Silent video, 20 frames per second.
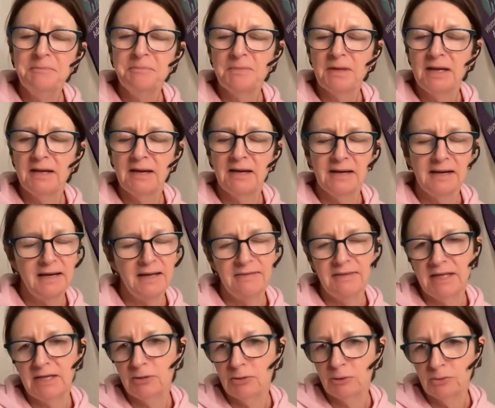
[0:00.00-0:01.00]
and
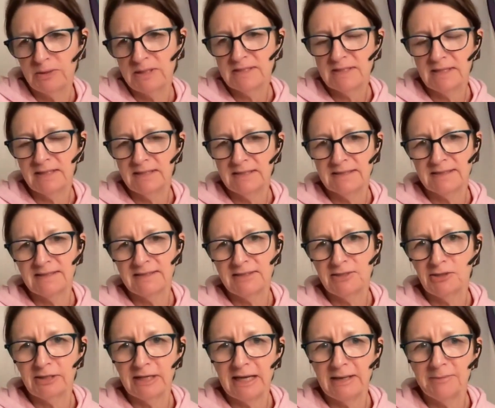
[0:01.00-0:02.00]
then all we see is your
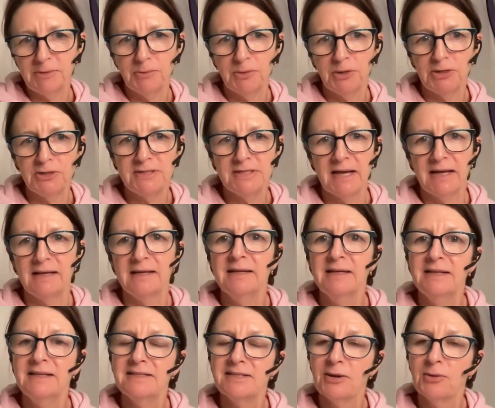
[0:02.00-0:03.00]
name and what you say.
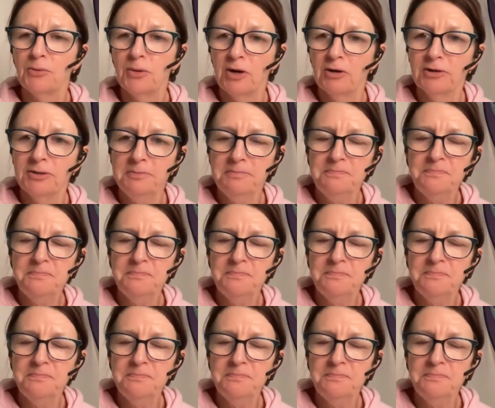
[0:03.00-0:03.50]
So welcome.